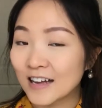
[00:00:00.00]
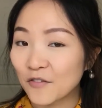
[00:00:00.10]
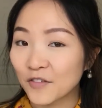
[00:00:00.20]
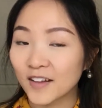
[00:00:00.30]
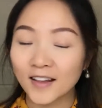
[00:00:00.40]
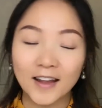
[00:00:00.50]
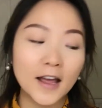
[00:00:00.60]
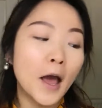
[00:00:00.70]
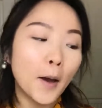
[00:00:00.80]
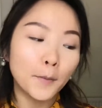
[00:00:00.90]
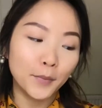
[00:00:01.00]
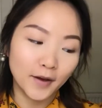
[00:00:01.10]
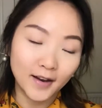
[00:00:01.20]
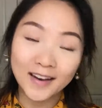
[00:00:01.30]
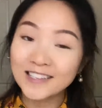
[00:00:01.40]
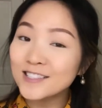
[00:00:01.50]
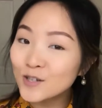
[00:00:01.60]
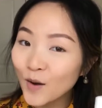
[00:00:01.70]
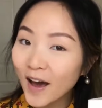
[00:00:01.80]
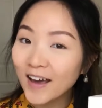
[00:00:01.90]
definitely, but
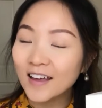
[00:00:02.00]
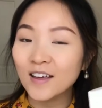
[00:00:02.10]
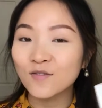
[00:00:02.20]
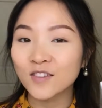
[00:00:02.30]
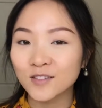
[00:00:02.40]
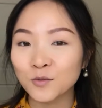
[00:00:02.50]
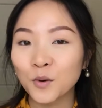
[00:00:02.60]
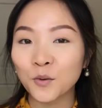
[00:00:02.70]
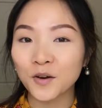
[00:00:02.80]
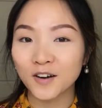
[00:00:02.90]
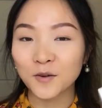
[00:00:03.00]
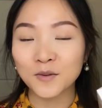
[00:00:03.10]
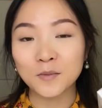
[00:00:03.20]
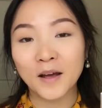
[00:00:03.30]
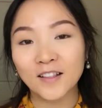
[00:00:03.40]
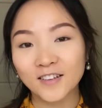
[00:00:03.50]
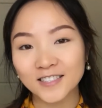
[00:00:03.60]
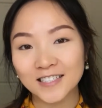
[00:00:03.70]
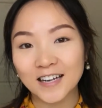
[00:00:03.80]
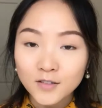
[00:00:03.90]
let's try if this will work with my
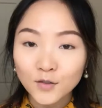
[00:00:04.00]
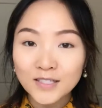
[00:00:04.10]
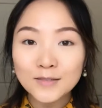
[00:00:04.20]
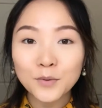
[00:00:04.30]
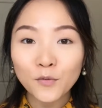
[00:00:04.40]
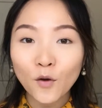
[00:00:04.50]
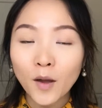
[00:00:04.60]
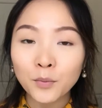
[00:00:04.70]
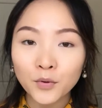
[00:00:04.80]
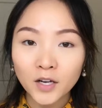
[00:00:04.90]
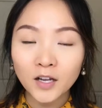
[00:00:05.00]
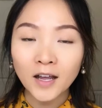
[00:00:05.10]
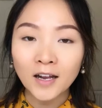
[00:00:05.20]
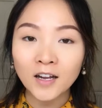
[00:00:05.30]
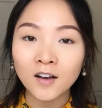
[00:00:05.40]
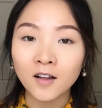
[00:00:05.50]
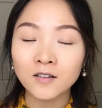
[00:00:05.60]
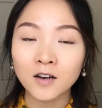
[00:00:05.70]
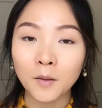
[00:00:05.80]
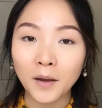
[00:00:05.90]
look today. So just before I putting any
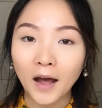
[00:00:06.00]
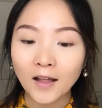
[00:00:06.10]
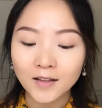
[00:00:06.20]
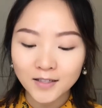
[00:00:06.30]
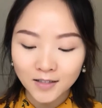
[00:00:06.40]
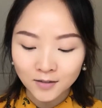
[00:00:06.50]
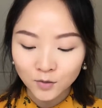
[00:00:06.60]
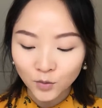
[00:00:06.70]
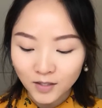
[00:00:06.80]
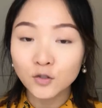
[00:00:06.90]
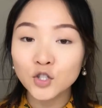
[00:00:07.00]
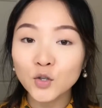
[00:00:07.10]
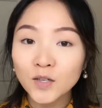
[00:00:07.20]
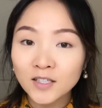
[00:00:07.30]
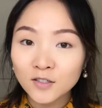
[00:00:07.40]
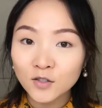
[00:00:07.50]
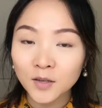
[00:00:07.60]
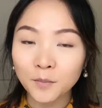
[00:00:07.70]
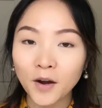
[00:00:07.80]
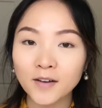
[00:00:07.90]
color on my eyelid, I just want to do a little
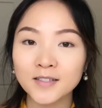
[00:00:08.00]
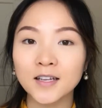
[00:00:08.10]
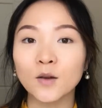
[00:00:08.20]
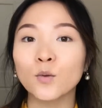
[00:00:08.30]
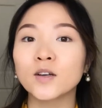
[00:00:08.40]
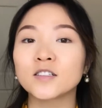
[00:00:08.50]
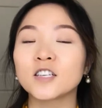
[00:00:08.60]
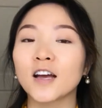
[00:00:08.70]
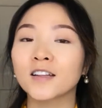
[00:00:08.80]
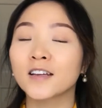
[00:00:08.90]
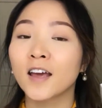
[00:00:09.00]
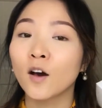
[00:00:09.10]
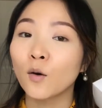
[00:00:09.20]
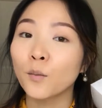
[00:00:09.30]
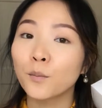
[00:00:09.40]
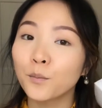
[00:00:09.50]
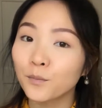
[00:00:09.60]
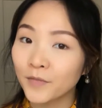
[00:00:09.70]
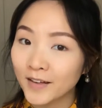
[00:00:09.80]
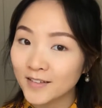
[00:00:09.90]
comparison with JACLYN
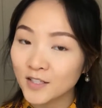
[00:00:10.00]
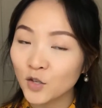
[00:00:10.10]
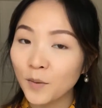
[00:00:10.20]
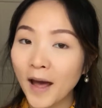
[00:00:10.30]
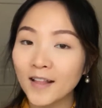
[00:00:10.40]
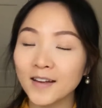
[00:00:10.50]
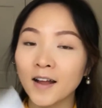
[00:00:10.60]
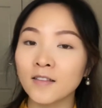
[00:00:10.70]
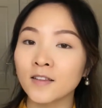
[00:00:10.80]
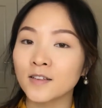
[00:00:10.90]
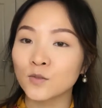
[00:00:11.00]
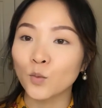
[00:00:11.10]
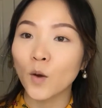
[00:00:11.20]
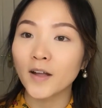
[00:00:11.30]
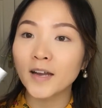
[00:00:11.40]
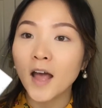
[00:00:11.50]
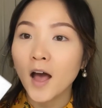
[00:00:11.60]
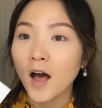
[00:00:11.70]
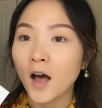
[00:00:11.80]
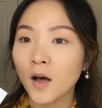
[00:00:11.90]
this new palette and this one.
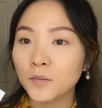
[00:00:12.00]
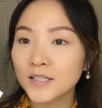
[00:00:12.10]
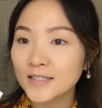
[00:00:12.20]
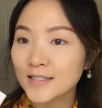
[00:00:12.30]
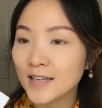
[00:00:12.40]
I'm gonna